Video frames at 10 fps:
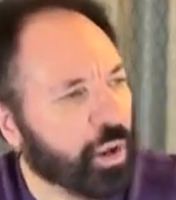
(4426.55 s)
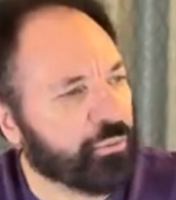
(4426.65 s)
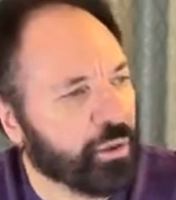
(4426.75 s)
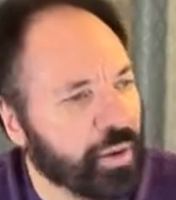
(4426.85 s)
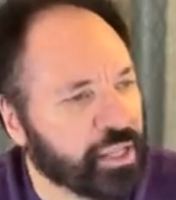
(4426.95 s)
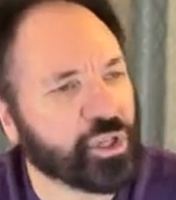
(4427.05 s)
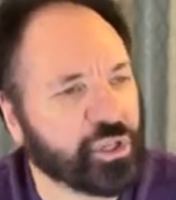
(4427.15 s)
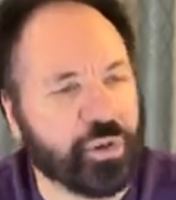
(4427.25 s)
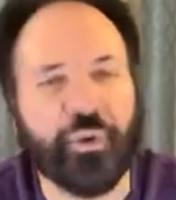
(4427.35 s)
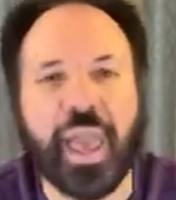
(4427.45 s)
all of the
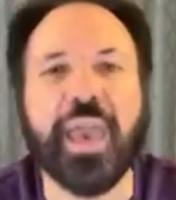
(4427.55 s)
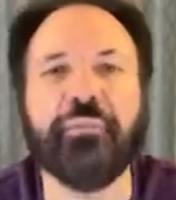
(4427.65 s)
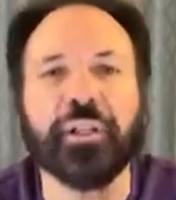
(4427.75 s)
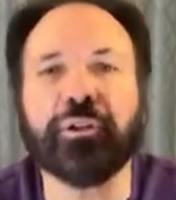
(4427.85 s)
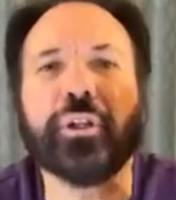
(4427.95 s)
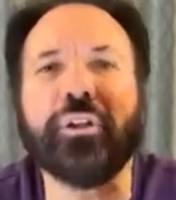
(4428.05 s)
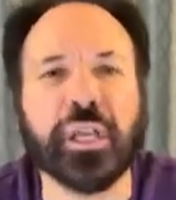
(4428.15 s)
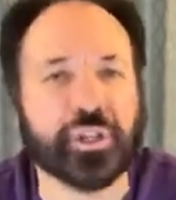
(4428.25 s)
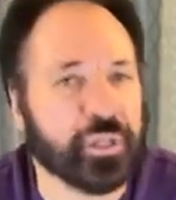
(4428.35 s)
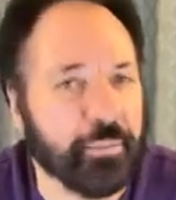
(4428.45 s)
religious stuff, even the
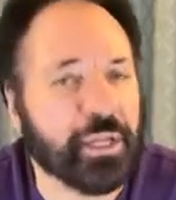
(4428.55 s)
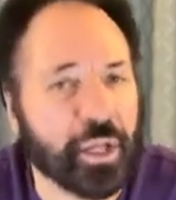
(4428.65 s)
traditions.